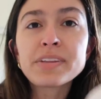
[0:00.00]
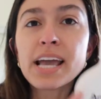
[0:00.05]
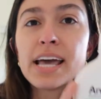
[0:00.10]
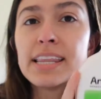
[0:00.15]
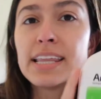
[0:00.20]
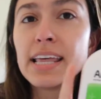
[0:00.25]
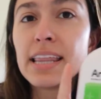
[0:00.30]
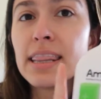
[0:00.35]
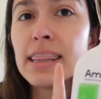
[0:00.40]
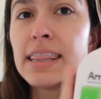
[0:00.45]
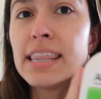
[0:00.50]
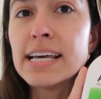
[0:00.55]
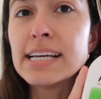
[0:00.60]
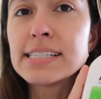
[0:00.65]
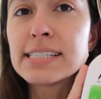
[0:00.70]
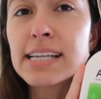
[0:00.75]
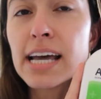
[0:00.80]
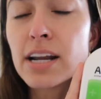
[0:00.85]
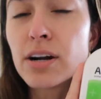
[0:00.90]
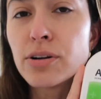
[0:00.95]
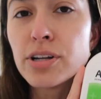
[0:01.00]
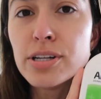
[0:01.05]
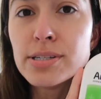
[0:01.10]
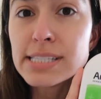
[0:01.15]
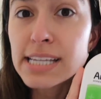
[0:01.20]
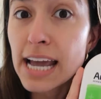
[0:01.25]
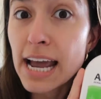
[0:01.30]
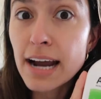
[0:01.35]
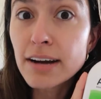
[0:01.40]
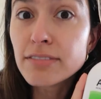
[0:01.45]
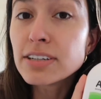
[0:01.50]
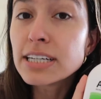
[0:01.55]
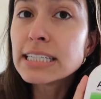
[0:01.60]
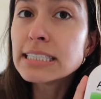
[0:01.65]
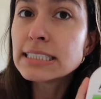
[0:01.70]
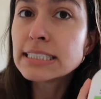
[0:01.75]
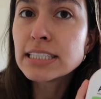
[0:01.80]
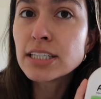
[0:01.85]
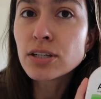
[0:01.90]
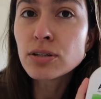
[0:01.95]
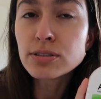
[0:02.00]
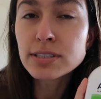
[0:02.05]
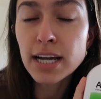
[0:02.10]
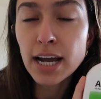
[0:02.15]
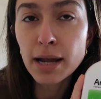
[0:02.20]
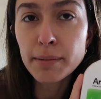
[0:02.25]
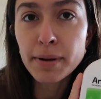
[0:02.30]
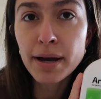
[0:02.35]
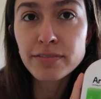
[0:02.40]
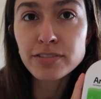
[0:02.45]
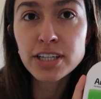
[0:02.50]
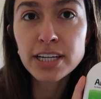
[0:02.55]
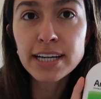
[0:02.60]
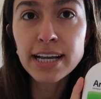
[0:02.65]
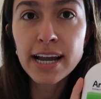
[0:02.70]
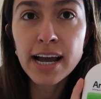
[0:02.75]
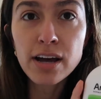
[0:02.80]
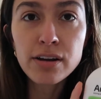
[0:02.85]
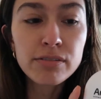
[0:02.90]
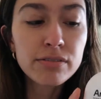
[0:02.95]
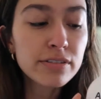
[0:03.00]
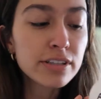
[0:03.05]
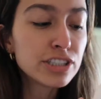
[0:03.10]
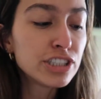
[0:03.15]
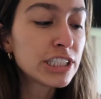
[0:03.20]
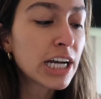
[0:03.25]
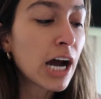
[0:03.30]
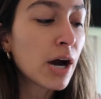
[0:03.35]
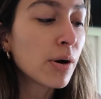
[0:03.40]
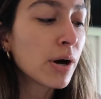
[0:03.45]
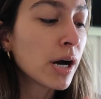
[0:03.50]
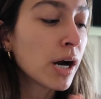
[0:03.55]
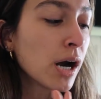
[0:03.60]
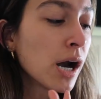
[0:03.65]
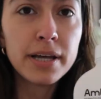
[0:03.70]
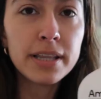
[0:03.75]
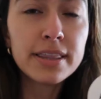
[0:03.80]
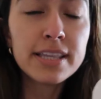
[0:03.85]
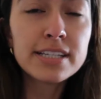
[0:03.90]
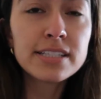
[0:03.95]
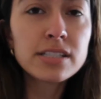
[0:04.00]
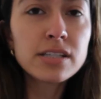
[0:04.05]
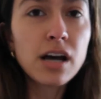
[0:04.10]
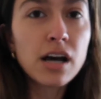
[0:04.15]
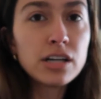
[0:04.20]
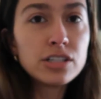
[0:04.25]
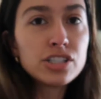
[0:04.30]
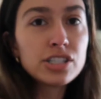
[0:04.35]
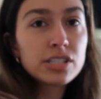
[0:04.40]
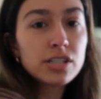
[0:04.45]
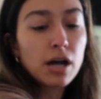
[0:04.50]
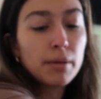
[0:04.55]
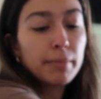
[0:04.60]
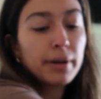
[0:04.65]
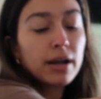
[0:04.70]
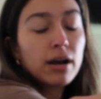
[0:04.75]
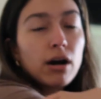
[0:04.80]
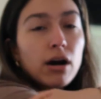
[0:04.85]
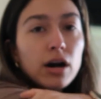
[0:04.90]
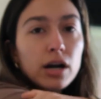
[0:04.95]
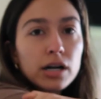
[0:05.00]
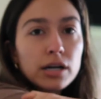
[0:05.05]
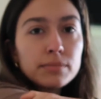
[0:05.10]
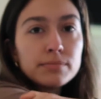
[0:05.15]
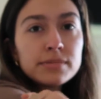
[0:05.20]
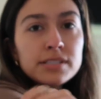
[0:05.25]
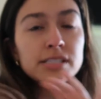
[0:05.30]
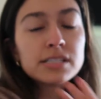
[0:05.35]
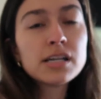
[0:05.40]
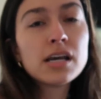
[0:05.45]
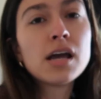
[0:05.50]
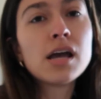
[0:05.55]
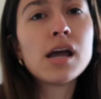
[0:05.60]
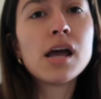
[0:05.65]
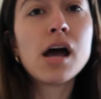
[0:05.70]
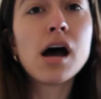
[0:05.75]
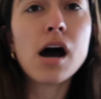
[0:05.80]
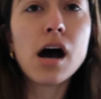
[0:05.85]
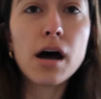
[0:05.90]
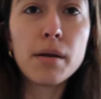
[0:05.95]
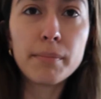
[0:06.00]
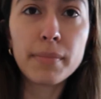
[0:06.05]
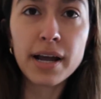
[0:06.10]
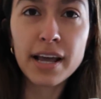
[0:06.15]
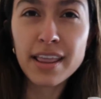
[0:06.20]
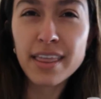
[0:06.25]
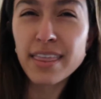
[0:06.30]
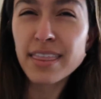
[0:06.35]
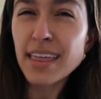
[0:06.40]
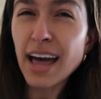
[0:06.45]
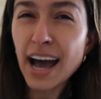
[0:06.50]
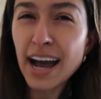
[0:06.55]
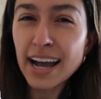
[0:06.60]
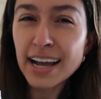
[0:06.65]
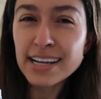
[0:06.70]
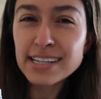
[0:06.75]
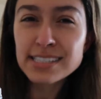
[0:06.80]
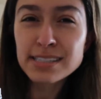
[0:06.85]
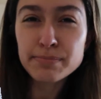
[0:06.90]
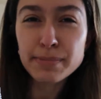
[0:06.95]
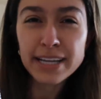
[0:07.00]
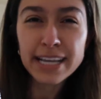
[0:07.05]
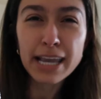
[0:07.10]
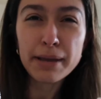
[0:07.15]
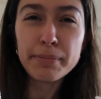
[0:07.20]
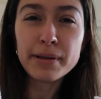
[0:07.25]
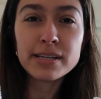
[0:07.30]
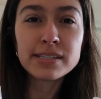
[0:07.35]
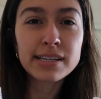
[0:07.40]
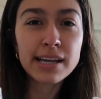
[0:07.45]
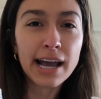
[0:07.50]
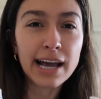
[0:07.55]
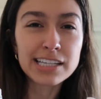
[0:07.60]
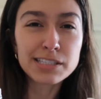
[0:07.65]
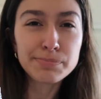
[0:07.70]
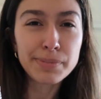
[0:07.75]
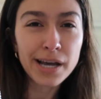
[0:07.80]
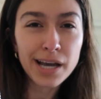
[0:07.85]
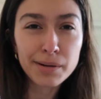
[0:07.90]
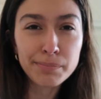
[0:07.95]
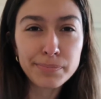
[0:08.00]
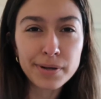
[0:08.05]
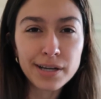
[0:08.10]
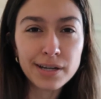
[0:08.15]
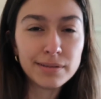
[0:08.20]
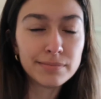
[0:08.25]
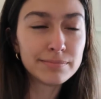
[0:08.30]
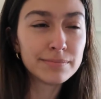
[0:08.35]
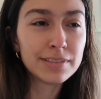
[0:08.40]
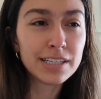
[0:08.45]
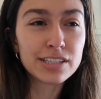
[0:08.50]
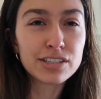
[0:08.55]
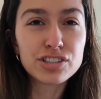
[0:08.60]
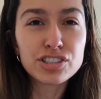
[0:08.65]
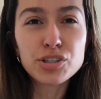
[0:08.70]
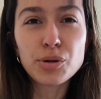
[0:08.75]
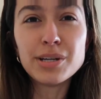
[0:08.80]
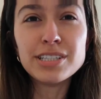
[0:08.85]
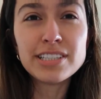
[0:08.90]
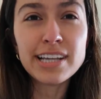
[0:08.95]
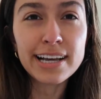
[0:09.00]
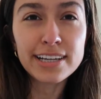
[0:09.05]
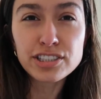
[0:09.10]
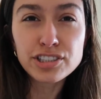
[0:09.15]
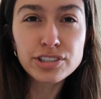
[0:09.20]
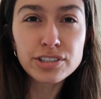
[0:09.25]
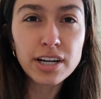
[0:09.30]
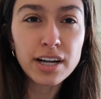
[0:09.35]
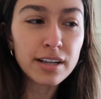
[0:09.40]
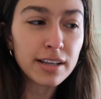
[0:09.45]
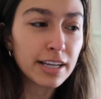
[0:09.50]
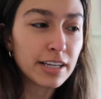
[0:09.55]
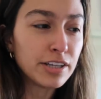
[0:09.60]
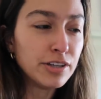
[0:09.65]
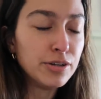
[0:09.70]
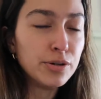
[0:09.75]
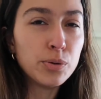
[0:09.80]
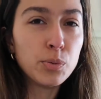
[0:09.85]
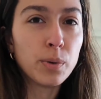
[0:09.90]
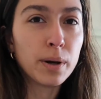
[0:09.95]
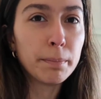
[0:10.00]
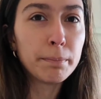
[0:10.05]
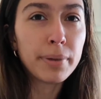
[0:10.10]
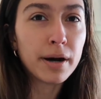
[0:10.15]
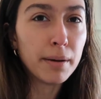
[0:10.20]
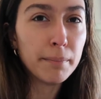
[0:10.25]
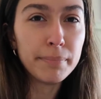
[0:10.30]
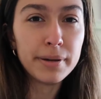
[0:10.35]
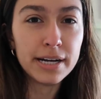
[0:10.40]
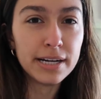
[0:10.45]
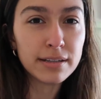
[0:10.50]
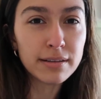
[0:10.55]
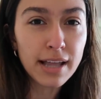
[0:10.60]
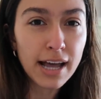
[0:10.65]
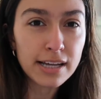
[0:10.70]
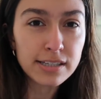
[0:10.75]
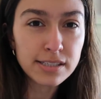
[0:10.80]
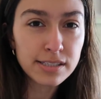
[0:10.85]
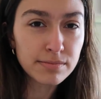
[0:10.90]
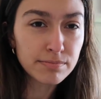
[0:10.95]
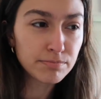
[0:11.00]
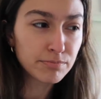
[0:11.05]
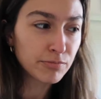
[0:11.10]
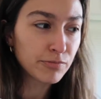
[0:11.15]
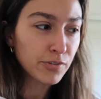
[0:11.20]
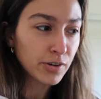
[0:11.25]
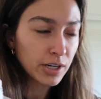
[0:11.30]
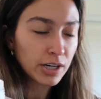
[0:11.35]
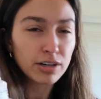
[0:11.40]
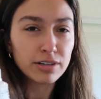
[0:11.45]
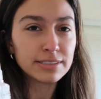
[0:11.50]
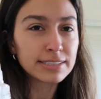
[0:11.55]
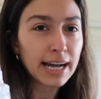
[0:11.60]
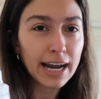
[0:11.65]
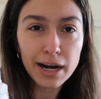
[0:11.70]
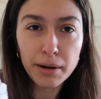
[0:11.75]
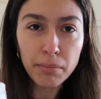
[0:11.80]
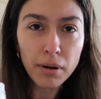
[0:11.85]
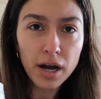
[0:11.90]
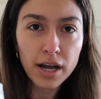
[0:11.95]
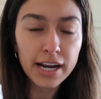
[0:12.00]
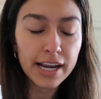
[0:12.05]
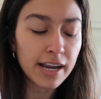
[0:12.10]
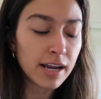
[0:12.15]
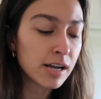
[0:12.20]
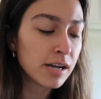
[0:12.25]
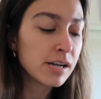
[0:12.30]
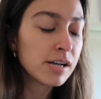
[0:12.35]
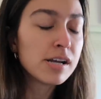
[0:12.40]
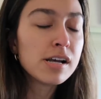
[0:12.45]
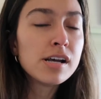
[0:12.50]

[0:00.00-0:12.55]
And then this, I don't use it every single time after I get out of the shower. Put this on just on my arms, on my thighs. My KP isn't as bad, but there's always extra. Like you do one pump and it lasts for your entire body.